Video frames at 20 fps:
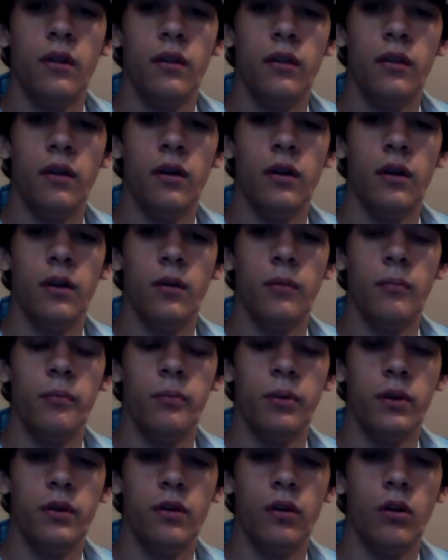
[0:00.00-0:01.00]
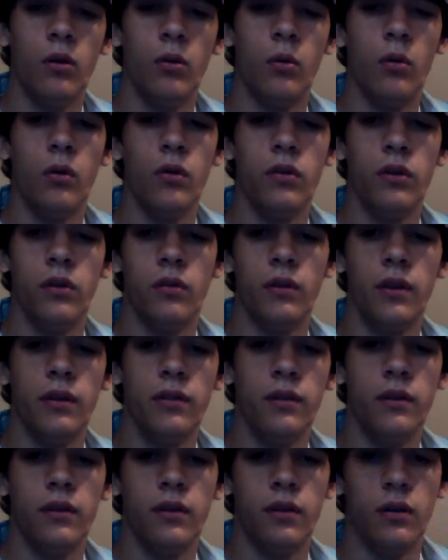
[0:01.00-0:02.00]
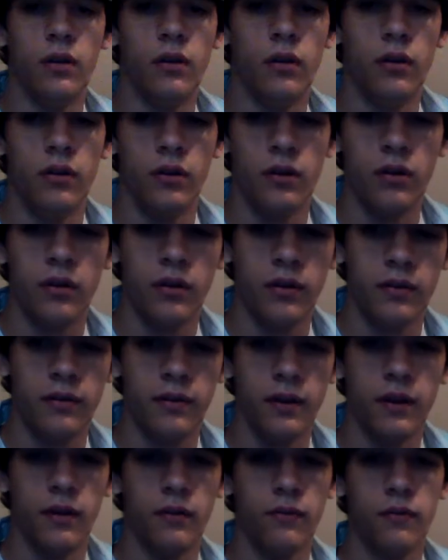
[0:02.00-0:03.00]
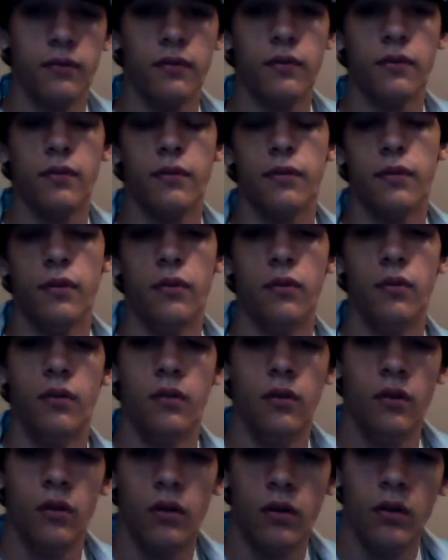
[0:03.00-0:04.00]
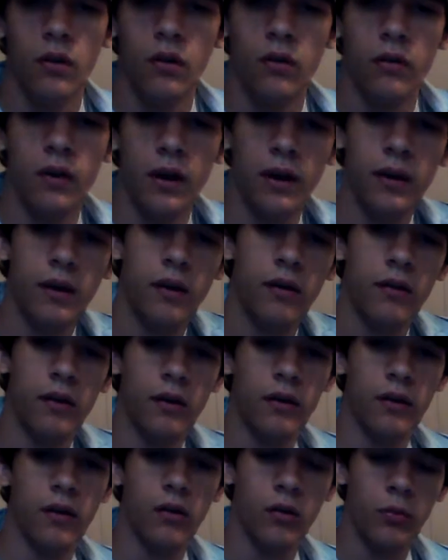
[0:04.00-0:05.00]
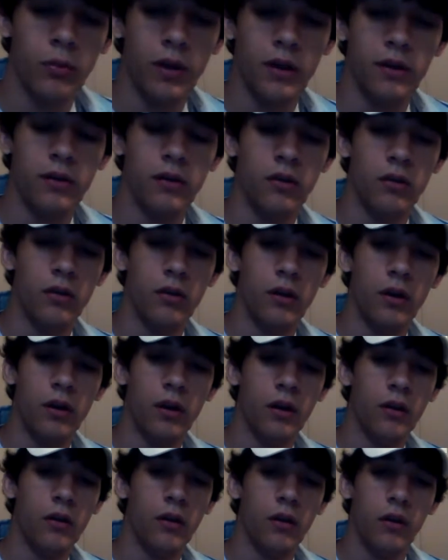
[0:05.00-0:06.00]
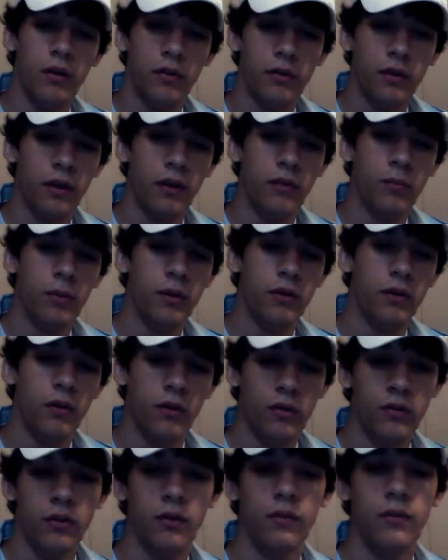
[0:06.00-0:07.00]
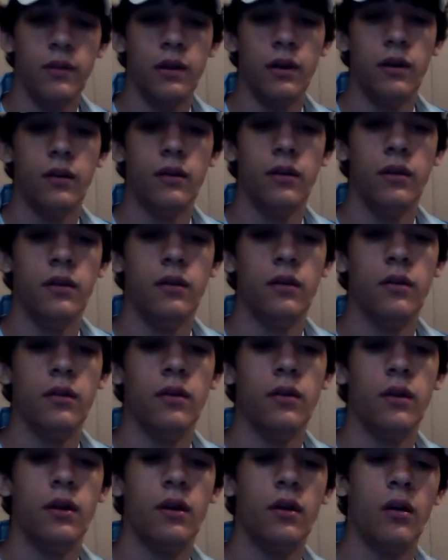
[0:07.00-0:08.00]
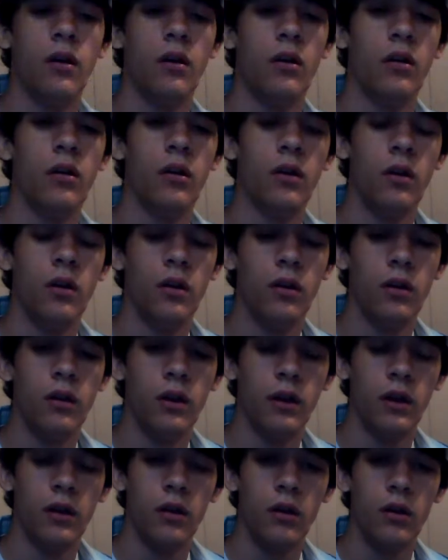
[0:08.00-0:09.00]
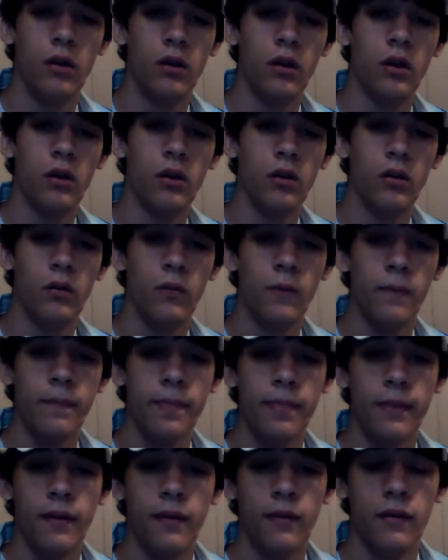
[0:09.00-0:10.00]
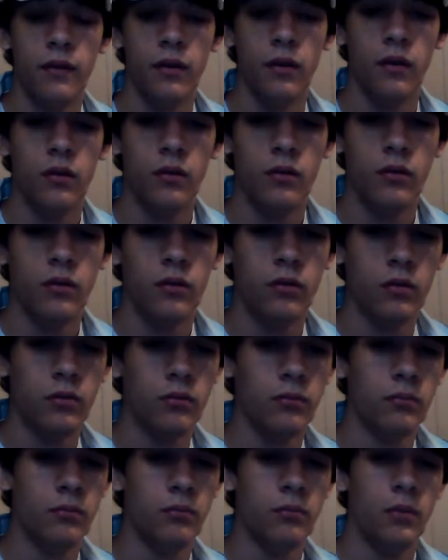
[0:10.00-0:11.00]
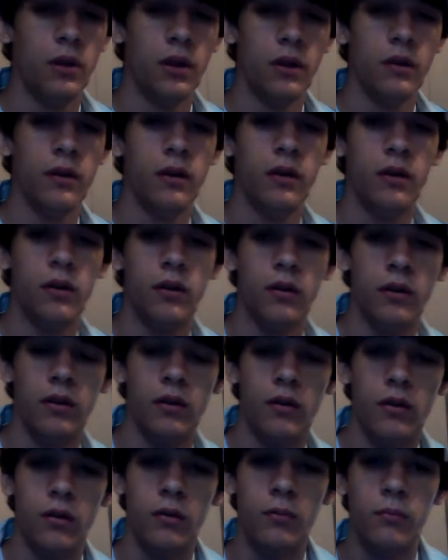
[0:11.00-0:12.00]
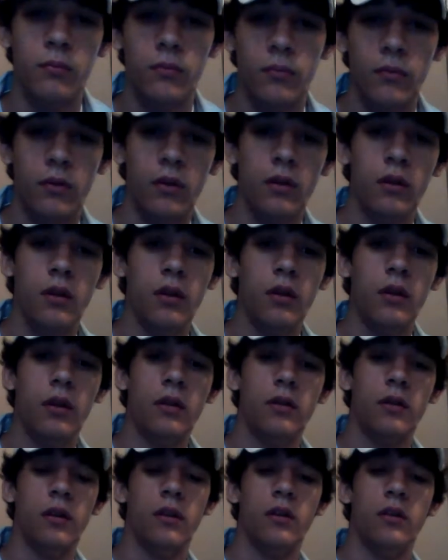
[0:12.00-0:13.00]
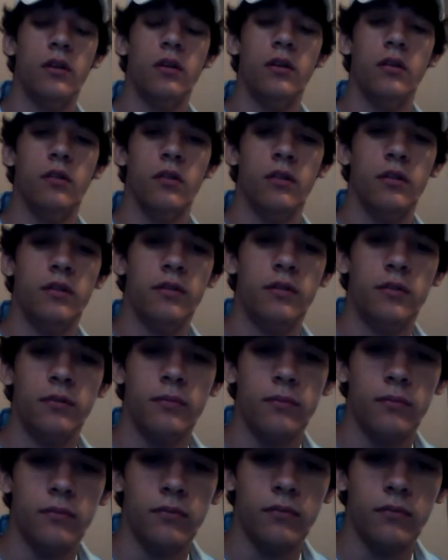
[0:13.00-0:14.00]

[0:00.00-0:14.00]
the Pito won't do anything to Gon. Gon is safe. So right now they're going back to Ilkai. Gon is safe. Pito's over there. And then Ikago, Knuckle, Malarion, and the other dude just